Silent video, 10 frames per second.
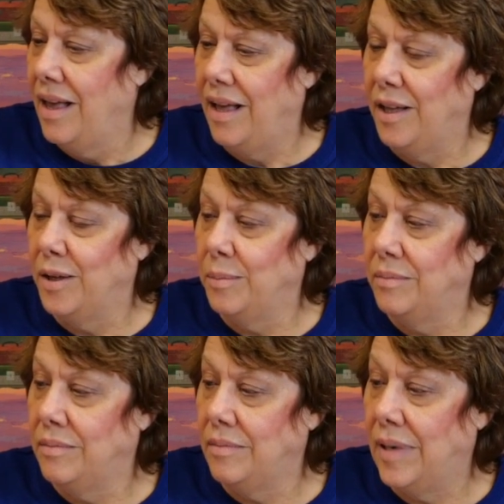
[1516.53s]

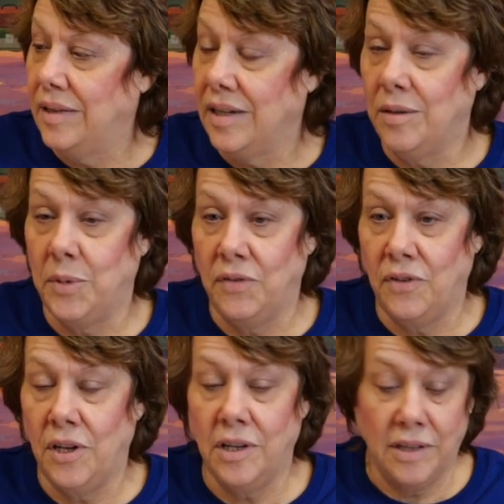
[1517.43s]
I think it'd be
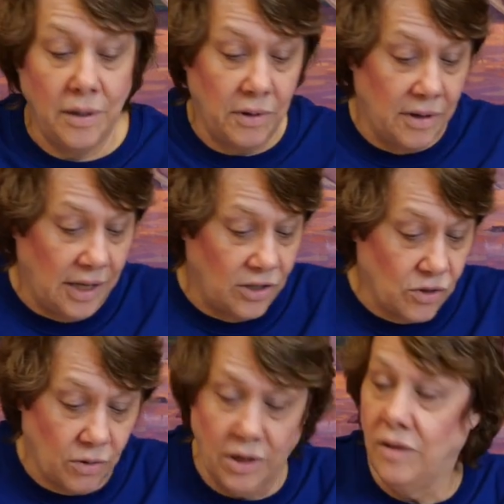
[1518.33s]
fun and they would enjoy it.